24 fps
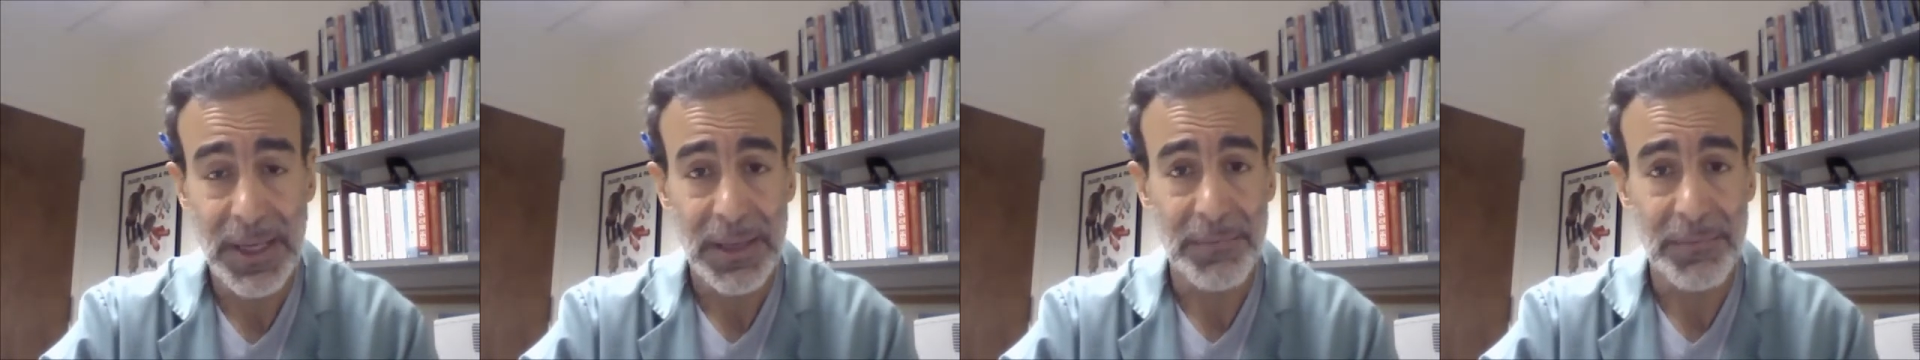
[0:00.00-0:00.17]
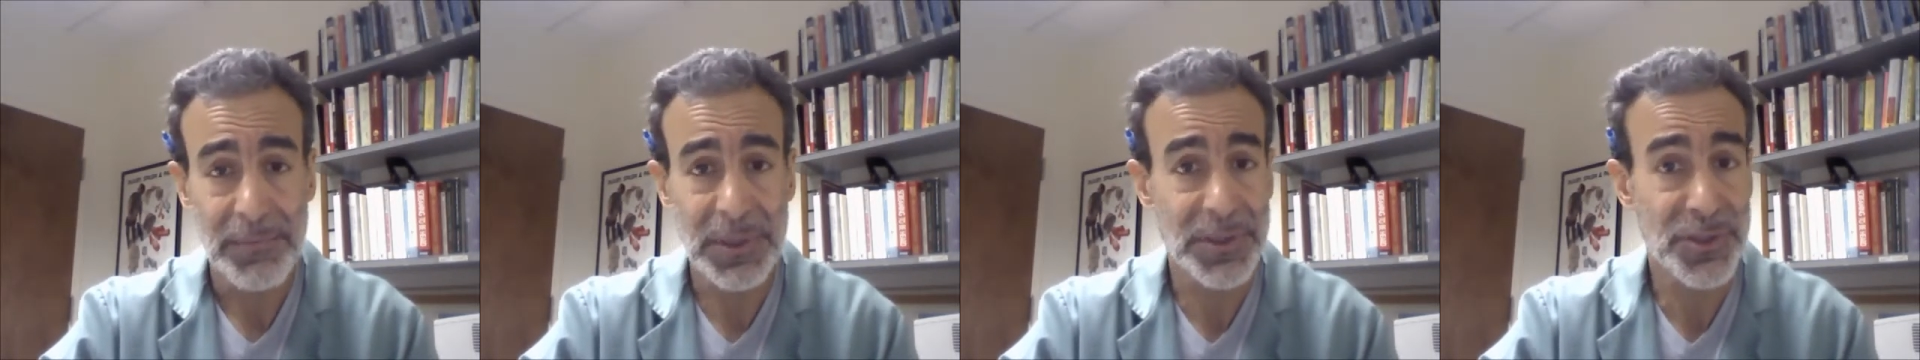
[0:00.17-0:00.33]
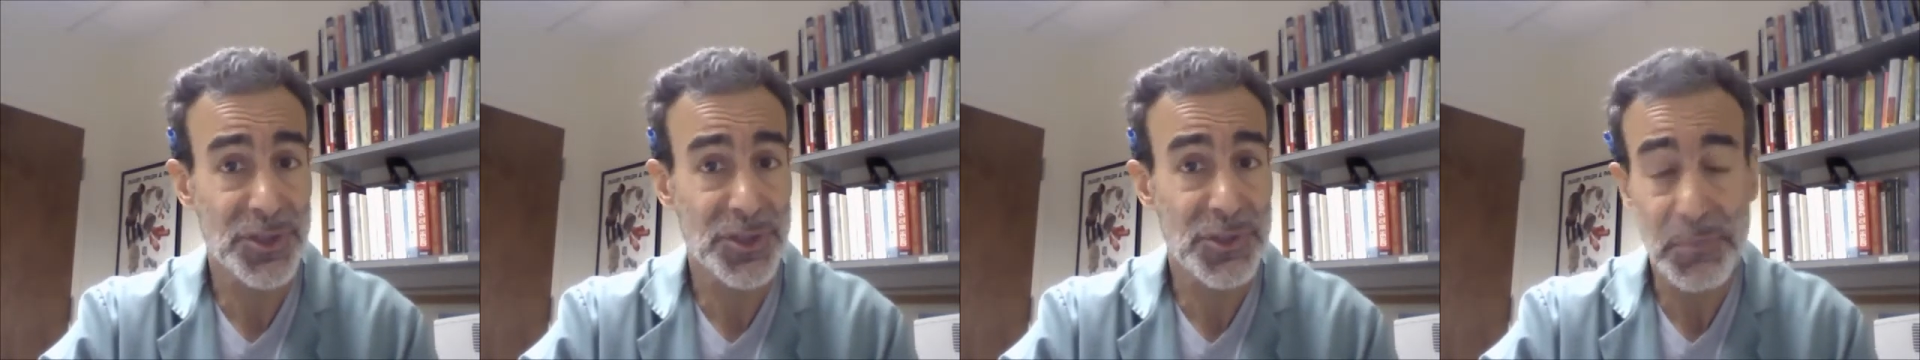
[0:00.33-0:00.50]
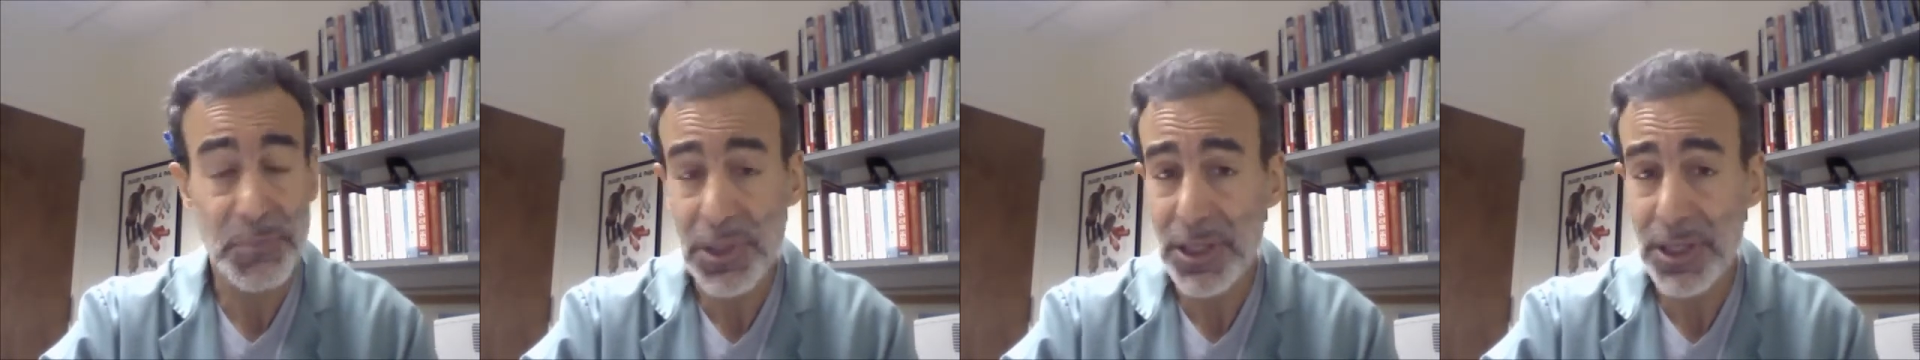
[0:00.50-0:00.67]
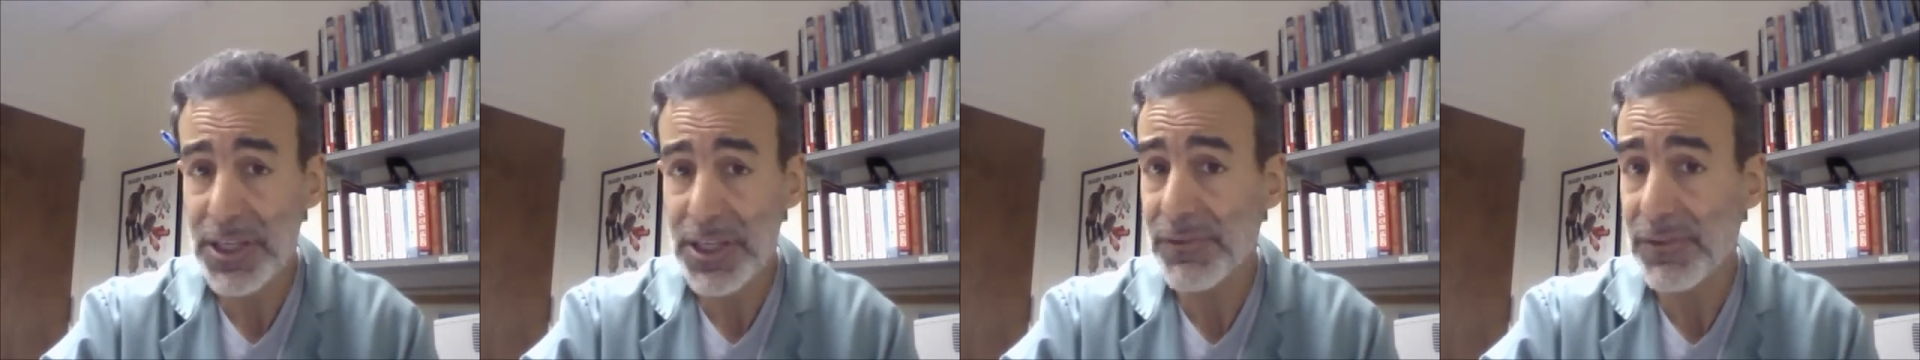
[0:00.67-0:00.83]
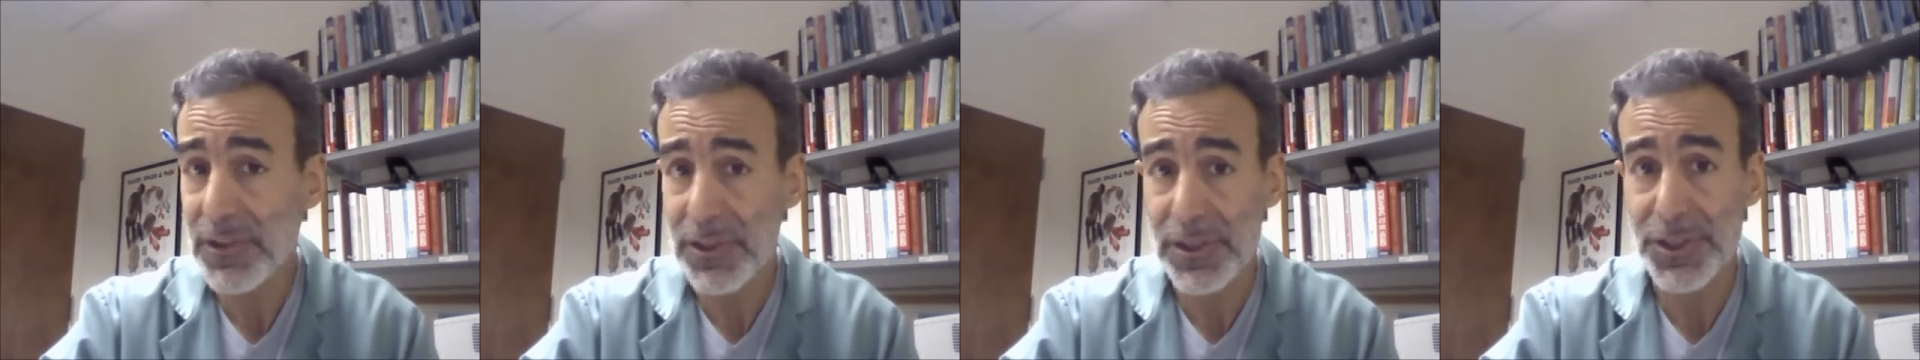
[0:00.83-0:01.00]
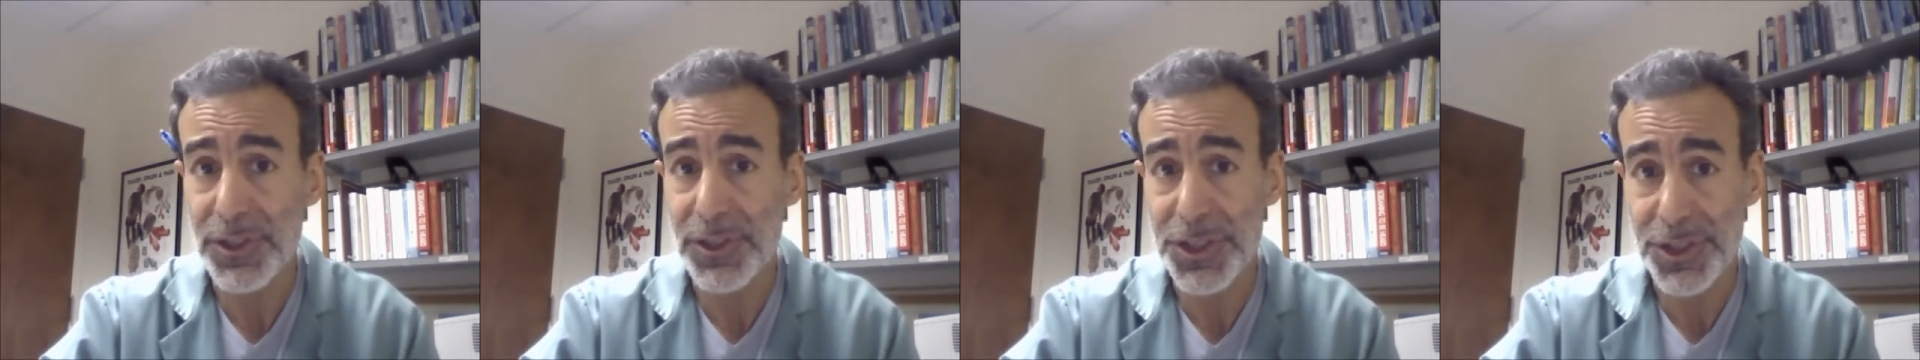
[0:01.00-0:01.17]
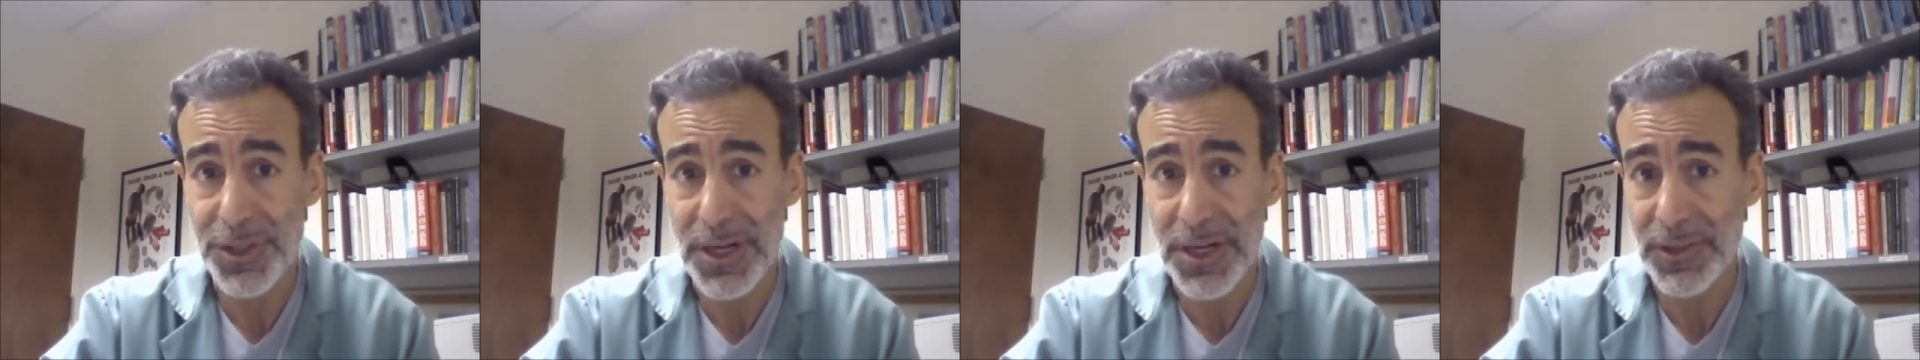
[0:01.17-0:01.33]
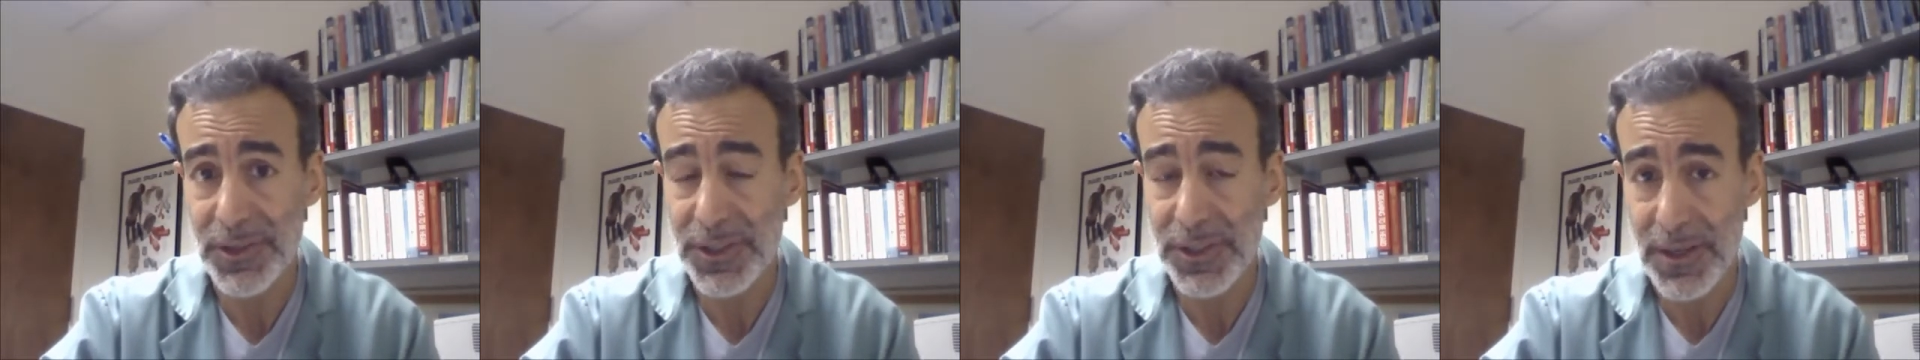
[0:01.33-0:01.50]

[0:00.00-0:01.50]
But there's plenty of literature out